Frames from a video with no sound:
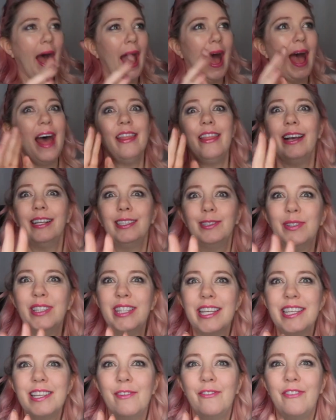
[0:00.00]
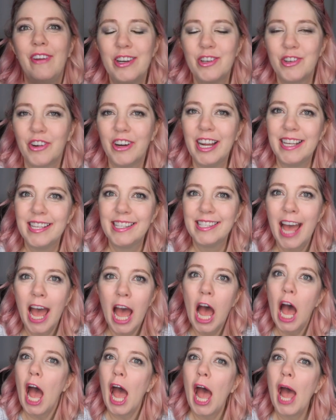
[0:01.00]
That's what this adventure is.
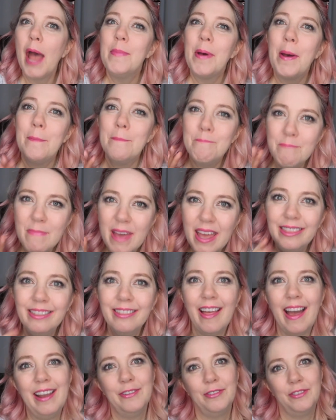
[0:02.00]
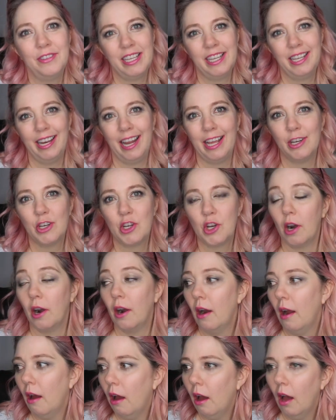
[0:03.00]
I'm a midlife teenager.